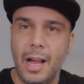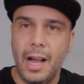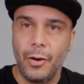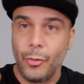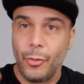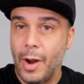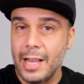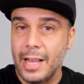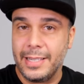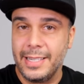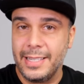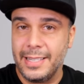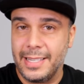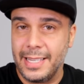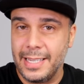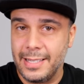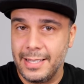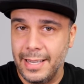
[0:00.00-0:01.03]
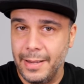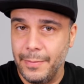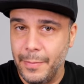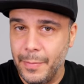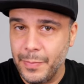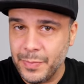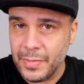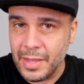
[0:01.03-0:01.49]
a ratcheting
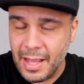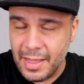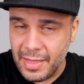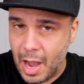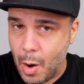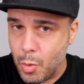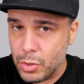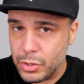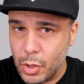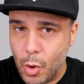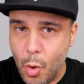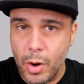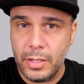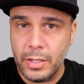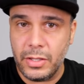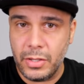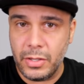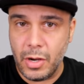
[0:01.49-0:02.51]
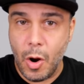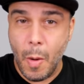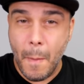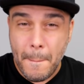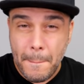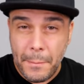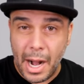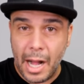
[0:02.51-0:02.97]
system that was going to
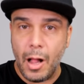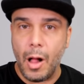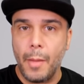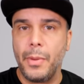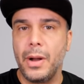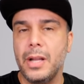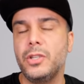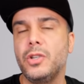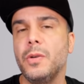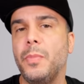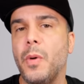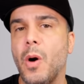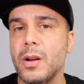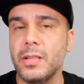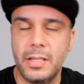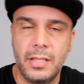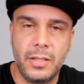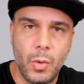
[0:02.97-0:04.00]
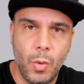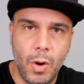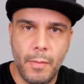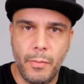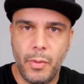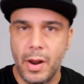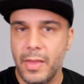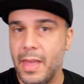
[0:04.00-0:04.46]
compile a bunch of parts into
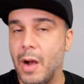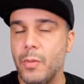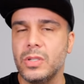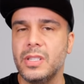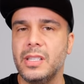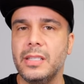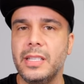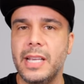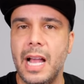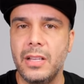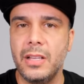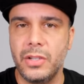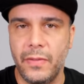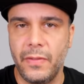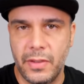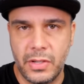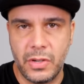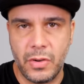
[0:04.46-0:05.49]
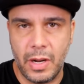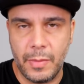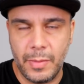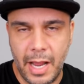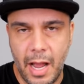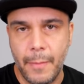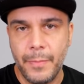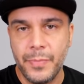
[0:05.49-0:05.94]
one part. That was the challenge of the script.
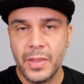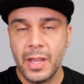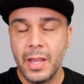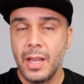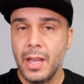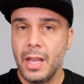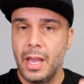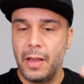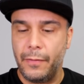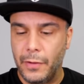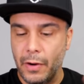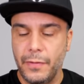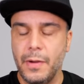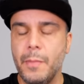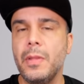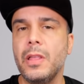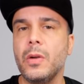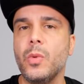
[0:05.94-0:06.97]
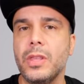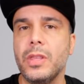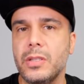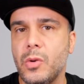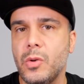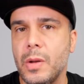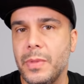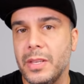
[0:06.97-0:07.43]
Now, if you're familiar with the
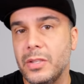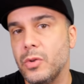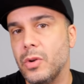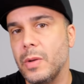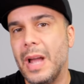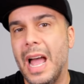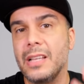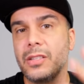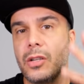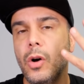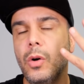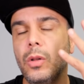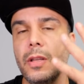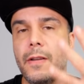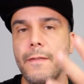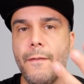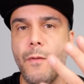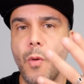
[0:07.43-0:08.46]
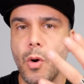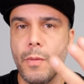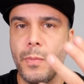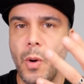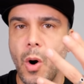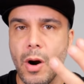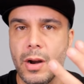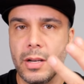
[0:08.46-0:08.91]
script has only 4
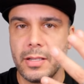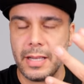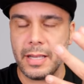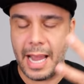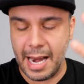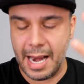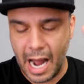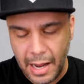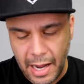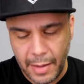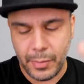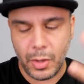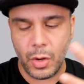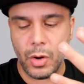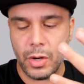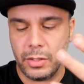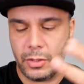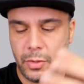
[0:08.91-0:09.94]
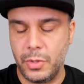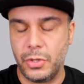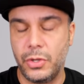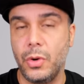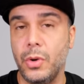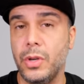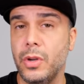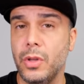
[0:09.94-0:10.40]
parts, and I am going to be
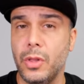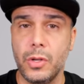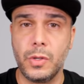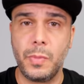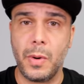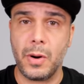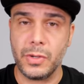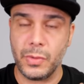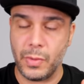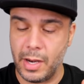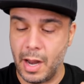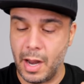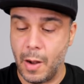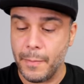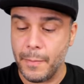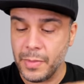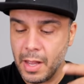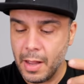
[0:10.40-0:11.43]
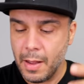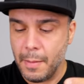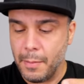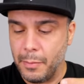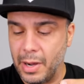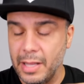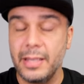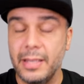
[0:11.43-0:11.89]
showing you those parts right now.
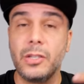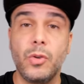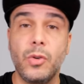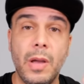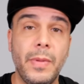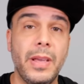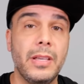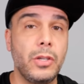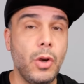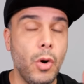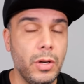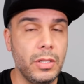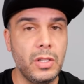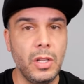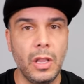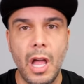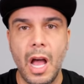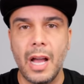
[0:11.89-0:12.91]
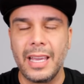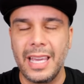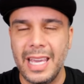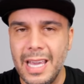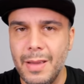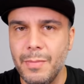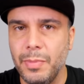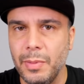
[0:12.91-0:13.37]
But the script is going to lock
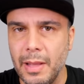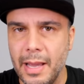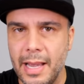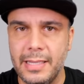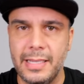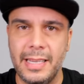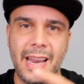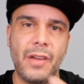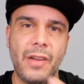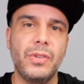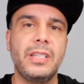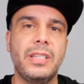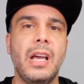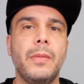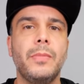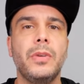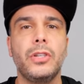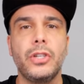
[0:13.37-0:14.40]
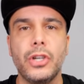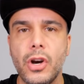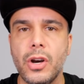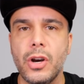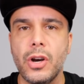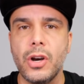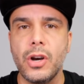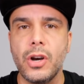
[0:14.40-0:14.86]
in place, and every time you
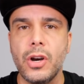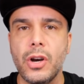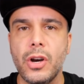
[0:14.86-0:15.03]
turn it,